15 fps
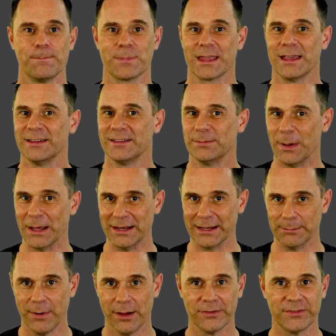Spending
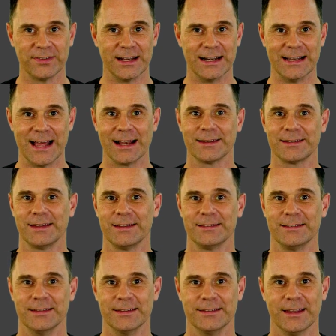months in analysis and
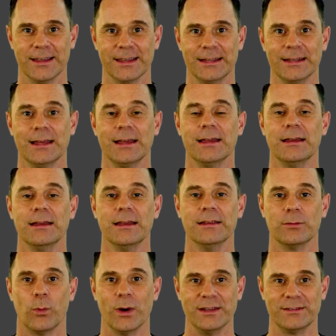design is a
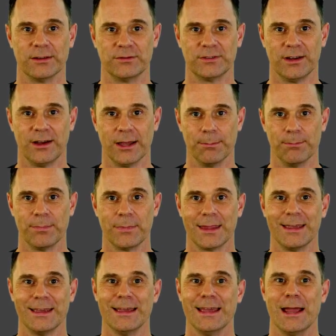waste of time.
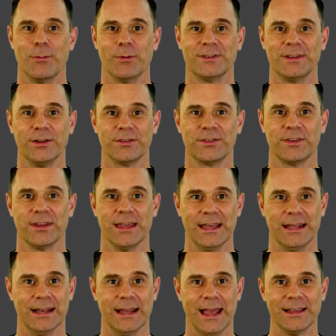It results
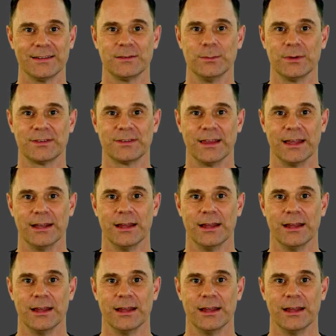in estimates that